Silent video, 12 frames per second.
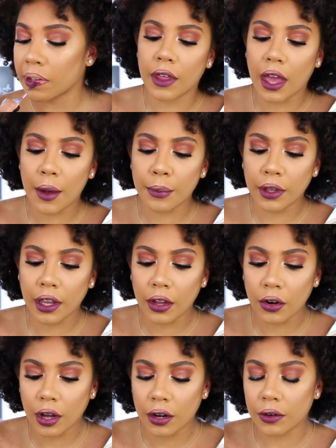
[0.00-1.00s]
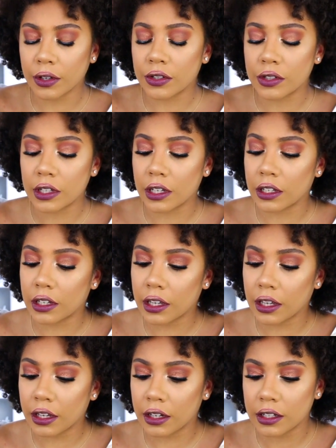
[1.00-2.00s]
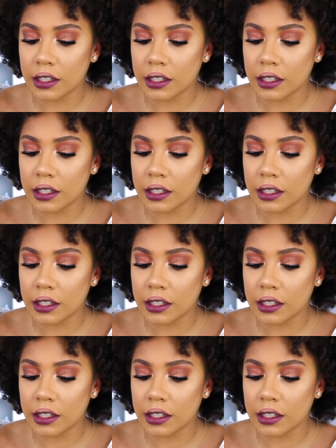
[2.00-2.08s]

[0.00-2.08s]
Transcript: The applicator, I don't understand that.